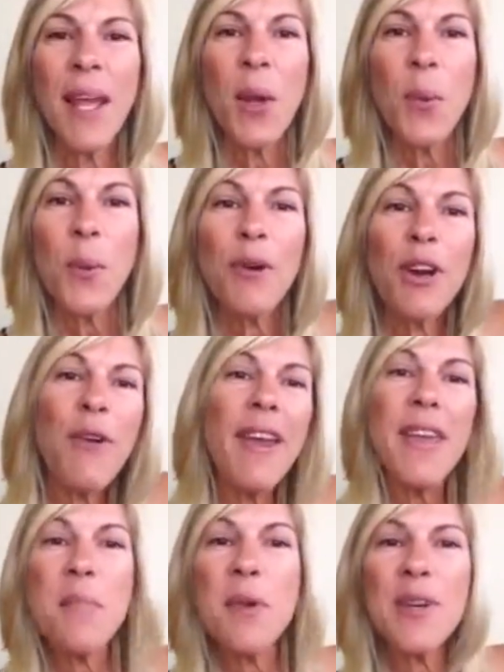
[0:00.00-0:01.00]
We're a great
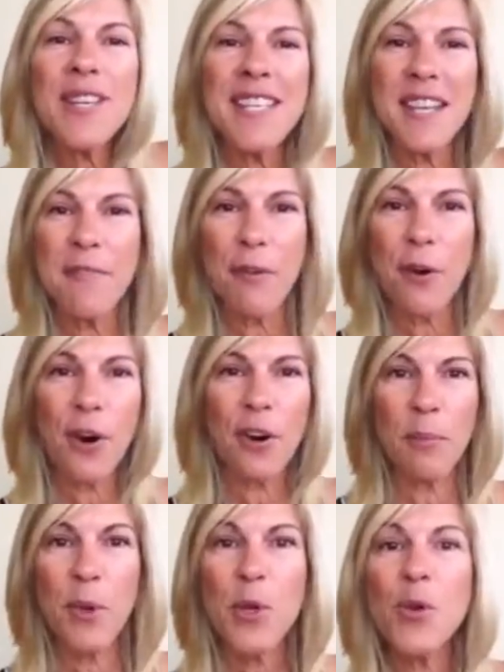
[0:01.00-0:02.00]
community
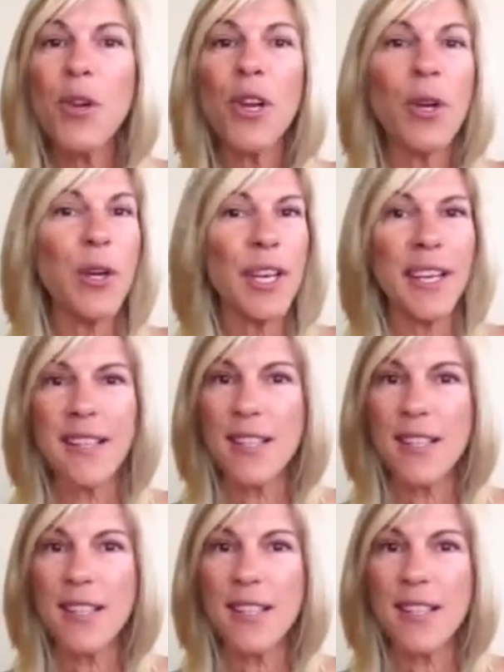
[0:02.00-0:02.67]
for mutual learning.